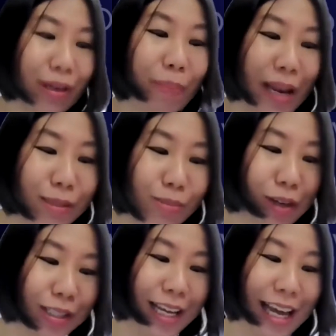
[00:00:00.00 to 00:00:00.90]
blessed
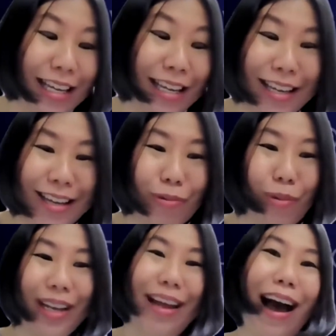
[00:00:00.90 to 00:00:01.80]
because they can hear
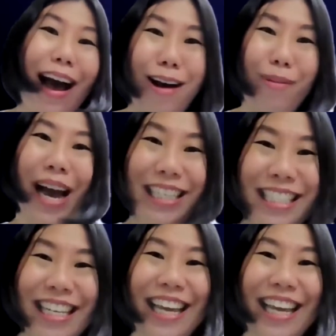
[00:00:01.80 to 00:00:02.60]
what IT